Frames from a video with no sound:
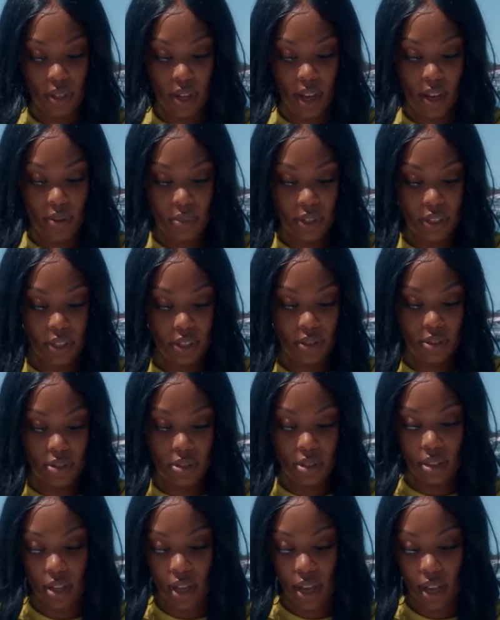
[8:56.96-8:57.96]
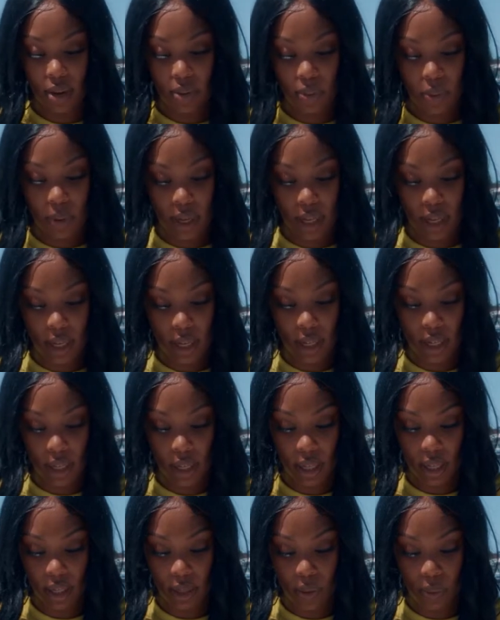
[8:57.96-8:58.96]
I've been using that way
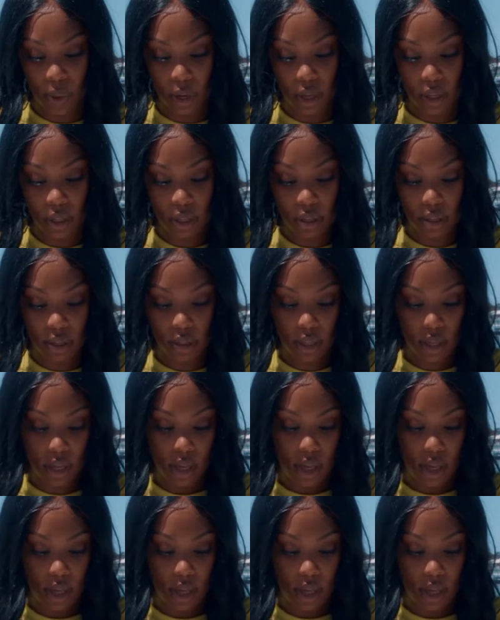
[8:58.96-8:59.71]
and it works.